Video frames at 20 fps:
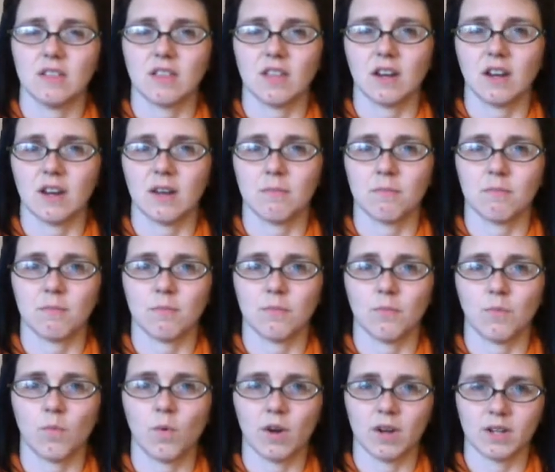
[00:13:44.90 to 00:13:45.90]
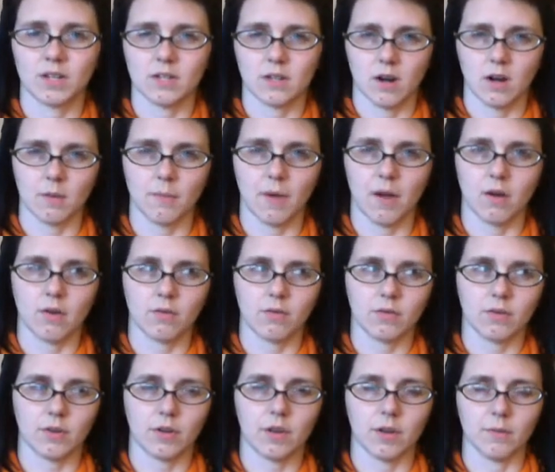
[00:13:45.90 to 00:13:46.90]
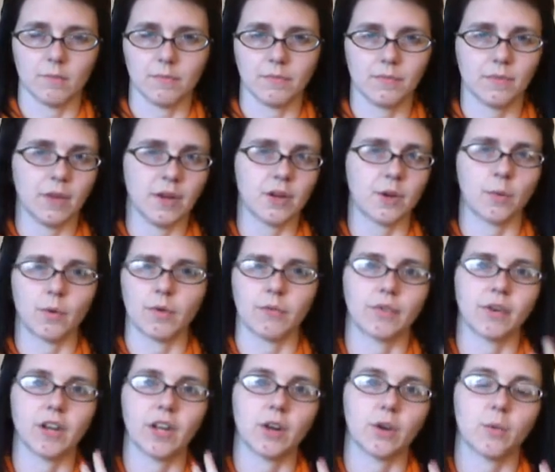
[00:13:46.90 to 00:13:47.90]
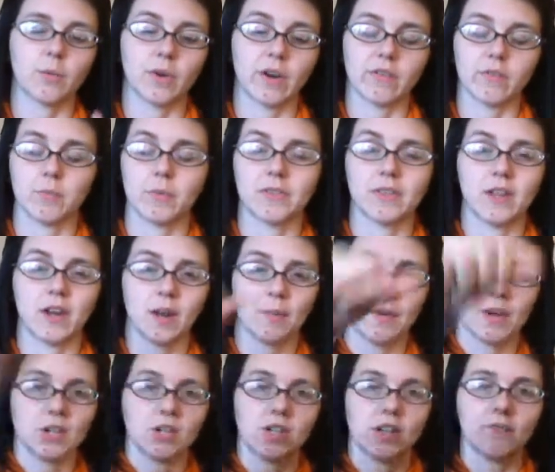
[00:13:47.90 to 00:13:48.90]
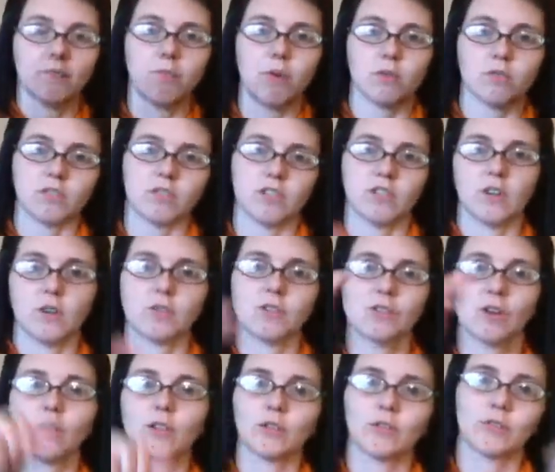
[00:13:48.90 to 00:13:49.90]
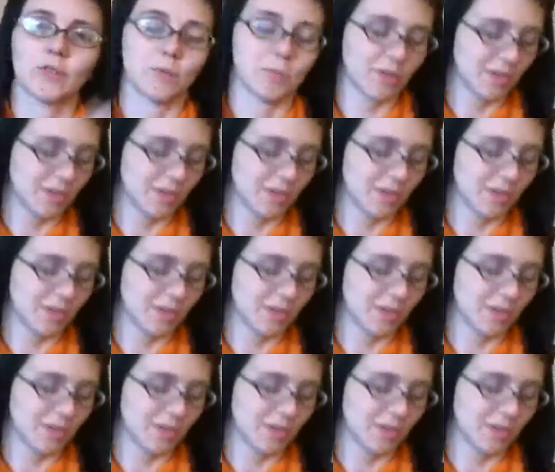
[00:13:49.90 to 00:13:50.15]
that I'm wanting to talk about that I don't want to forget or whatever, but then I might just have post-it notes all over the